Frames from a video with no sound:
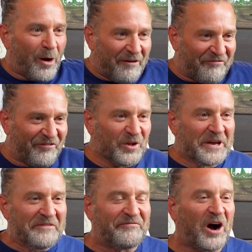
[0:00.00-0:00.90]
a
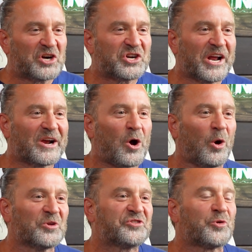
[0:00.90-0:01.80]
fully functioning
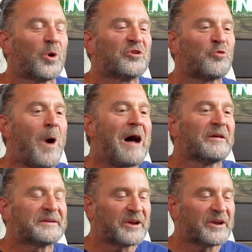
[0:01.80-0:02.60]
cold storage wallet.